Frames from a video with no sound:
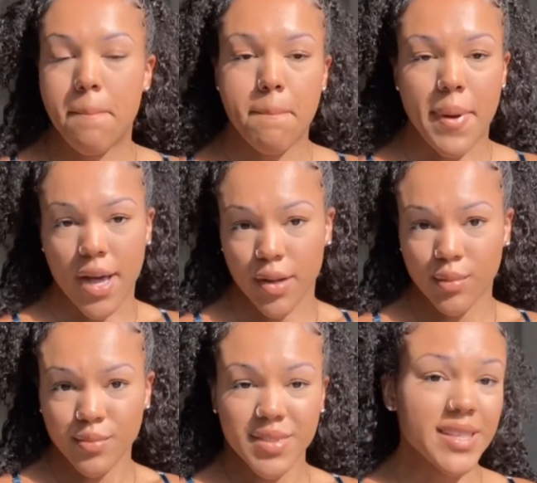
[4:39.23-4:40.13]

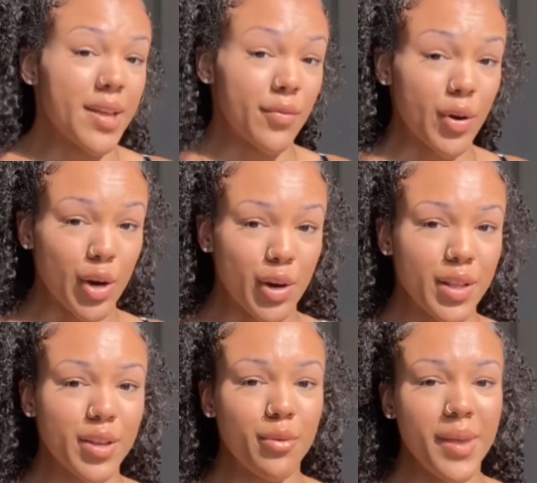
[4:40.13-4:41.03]
bottoms kind of hurt
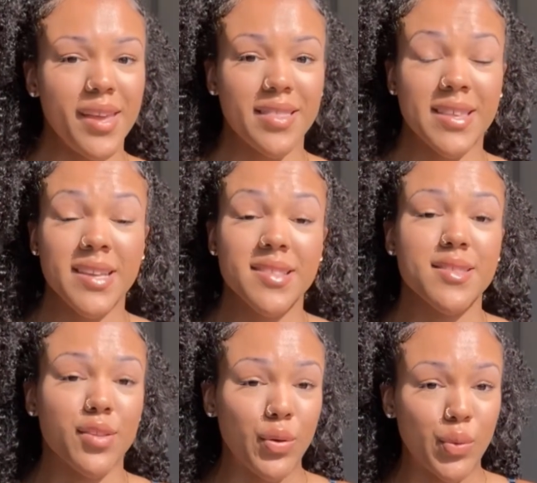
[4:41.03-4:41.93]
a little bit. These
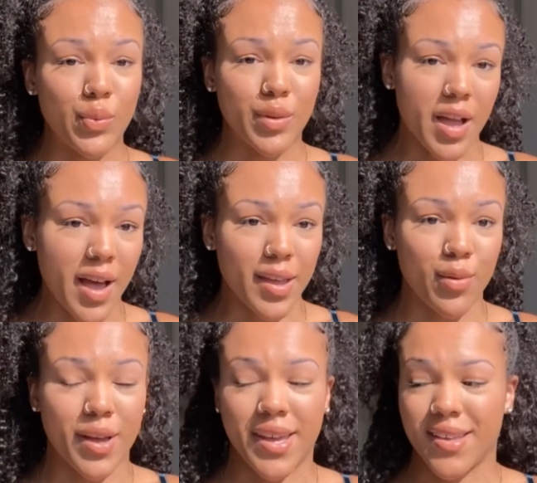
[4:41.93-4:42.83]
do not,
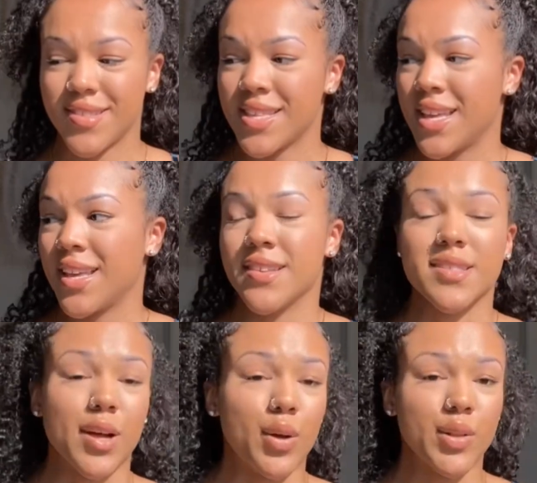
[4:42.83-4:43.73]
you guys.
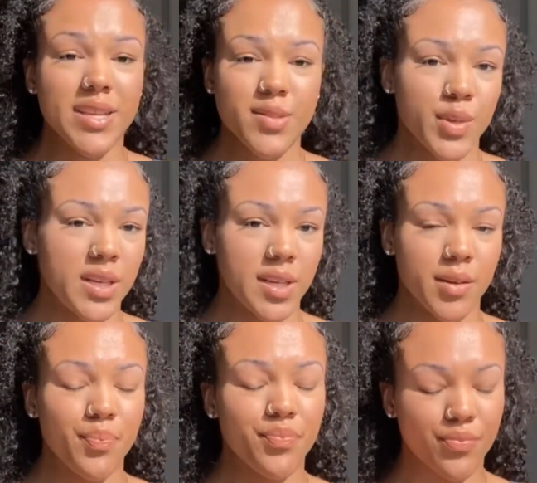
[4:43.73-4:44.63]
So this
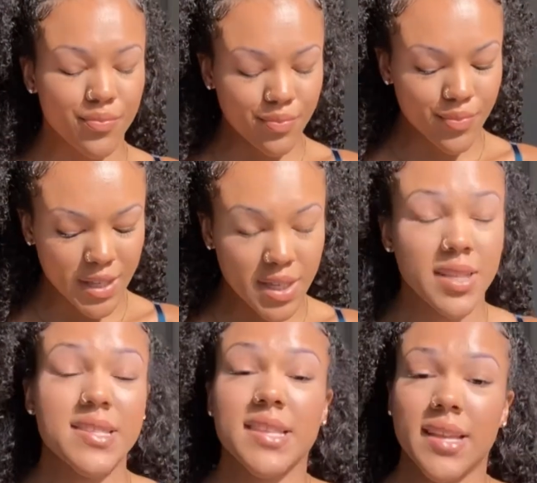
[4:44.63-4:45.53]
one,
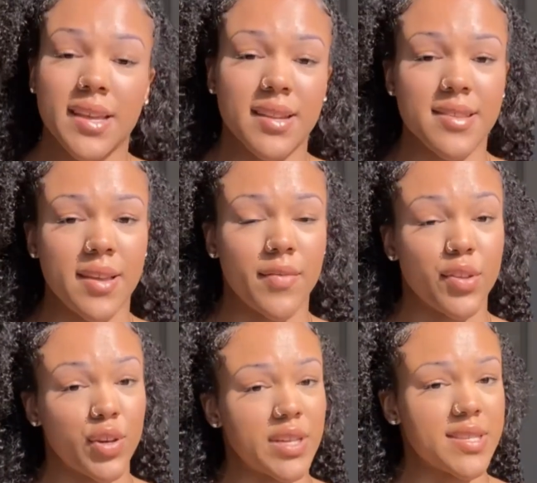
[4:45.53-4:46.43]
10 out of 10
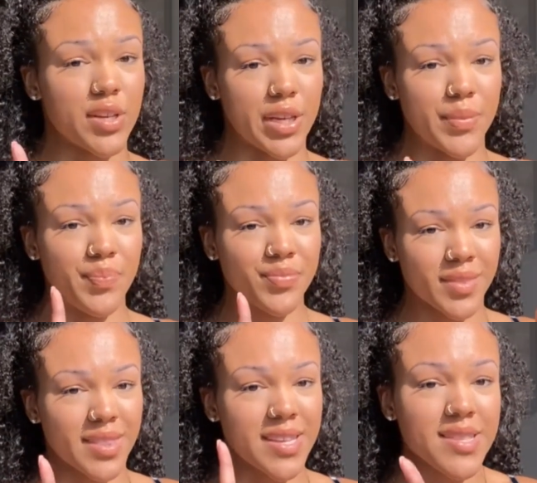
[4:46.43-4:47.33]
Victoria's Secret.
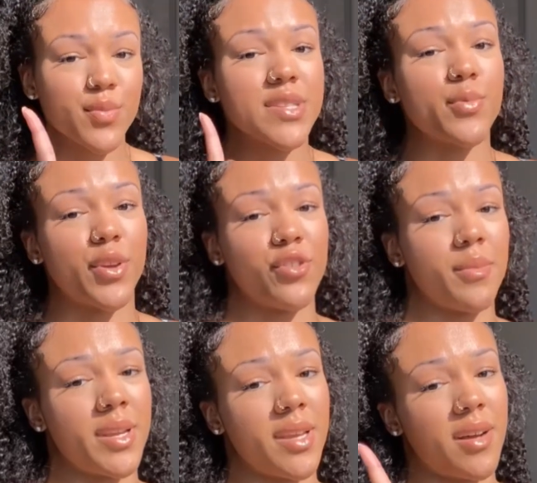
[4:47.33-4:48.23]
This one's worth
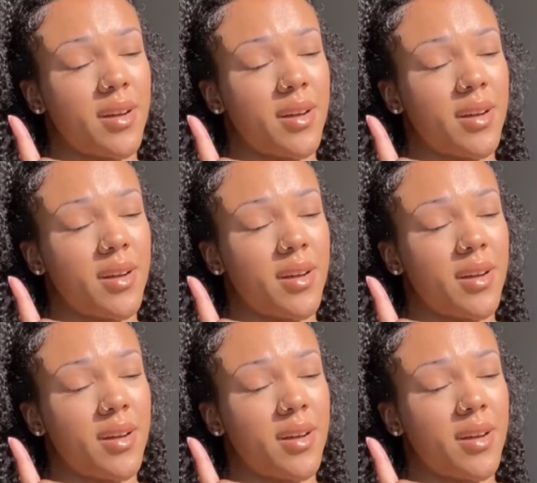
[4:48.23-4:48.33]
your money, y'all.